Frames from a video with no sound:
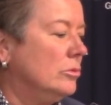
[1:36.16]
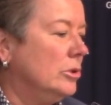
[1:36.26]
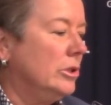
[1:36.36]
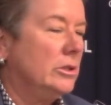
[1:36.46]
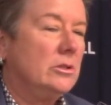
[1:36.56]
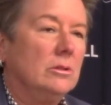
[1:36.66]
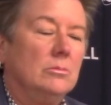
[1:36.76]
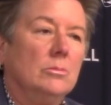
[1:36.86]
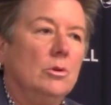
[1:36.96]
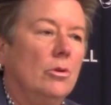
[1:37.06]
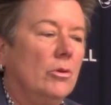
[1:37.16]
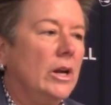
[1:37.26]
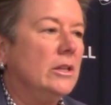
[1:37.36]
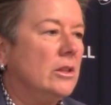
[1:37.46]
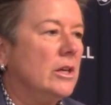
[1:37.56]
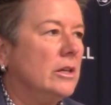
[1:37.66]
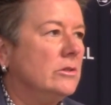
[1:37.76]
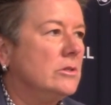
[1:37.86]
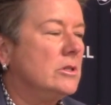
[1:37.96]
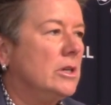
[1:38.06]
really some great
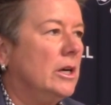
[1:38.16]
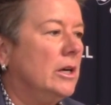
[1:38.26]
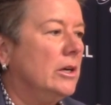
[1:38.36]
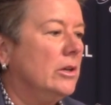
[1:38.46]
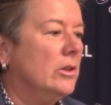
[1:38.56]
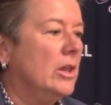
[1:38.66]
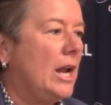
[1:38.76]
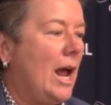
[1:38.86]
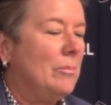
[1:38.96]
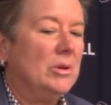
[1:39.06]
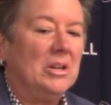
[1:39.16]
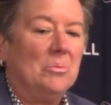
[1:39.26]
things that happened,